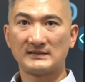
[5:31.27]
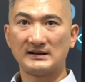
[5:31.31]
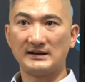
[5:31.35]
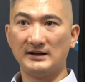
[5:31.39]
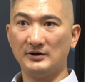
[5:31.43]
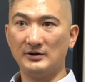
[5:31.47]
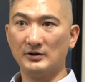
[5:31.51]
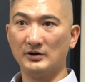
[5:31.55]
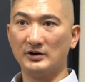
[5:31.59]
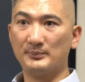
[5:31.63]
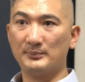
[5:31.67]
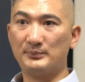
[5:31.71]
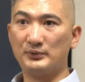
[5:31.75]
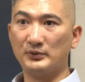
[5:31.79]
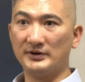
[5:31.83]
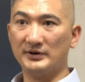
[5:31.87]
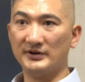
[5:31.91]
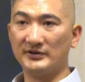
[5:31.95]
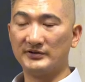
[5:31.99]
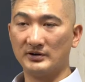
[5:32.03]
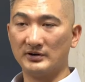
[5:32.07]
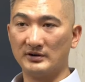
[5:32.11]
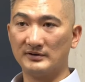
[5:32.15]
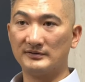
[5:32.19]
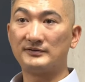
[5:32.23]
in order to pull
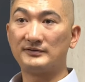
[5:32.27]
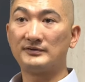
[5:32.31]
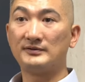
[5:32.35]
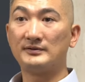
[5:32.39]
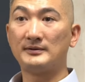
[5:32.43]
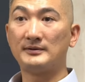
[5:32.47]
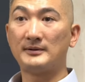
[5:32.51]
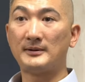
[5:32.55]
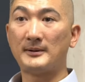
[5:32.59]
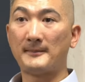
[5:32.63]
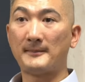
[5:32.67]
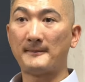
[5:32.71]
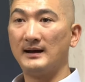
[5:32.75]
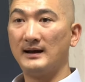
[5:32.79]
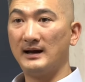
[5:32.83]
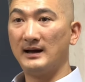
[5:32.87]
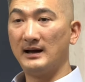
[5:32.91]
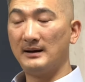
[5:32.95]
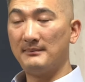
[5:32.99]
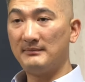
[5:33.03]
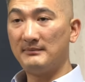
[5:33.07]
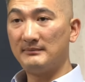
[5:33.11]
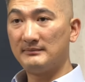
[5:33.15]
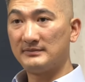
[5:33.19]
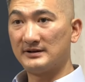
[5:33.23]
this off.
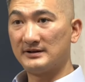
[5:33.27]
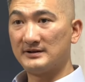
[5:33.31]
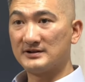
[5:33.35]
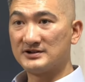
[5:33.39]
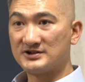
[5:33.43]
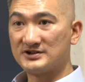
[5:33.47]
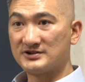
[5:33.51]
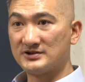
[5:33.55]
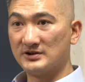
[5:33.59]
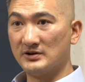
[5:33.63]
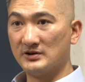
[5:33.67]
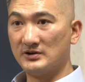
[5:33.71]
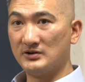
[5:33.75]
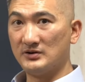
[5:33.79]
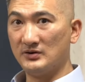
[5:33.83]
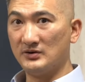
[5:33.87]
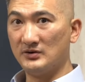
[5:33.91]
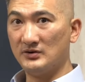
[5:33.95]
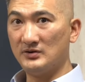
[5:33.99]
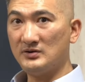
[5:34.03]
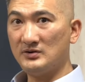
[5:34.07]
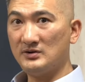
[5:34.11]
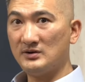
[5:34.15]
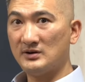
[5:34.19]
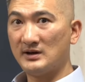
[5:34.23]
I'm going to show
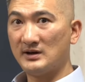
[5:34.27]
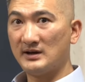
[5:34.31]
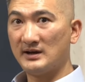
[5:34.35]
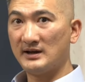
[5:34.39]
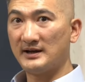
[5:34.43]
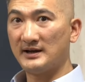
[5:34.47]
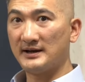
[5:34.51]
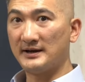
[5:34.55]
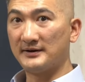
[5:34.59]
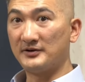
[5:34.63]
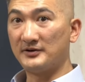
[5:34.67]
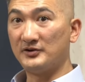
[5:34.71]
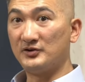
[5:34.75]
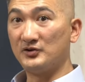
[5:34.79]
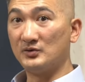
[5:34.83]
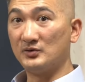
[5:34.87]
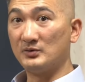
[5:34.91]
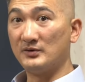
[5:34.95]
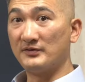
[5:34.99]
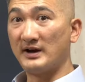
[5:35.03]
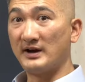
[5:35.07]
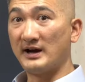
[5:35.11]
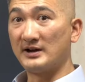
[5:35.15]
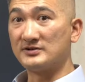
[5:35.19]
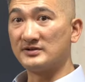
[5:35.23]
you how to do it
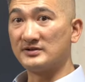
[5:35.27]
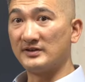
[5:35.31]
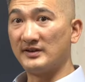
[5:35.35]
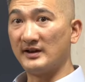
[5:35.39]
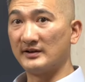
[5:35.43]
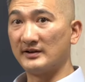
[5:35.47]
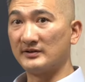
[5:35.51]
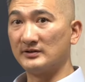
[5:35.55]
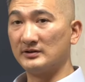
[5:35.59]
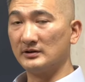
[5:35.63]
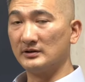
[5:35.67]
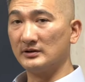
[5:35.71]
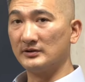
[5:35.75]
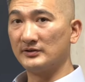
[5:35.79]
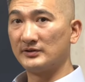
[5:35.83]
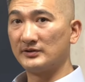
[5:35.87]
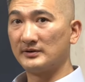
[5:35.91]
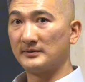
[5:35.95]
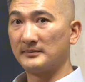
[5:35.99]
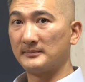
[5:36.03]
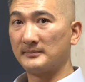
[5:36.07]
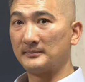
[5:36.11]
with $100,000.